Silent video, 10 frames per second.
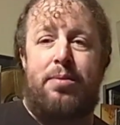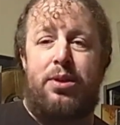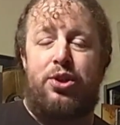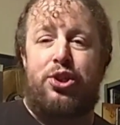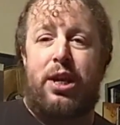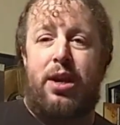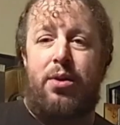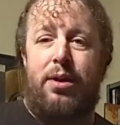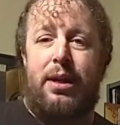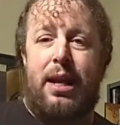to this
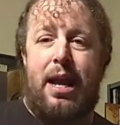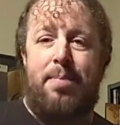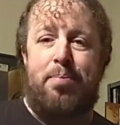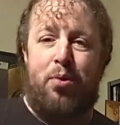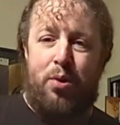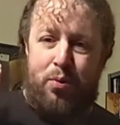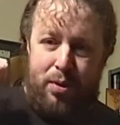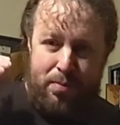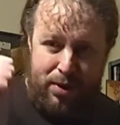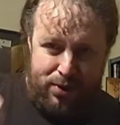channel and get on board with me.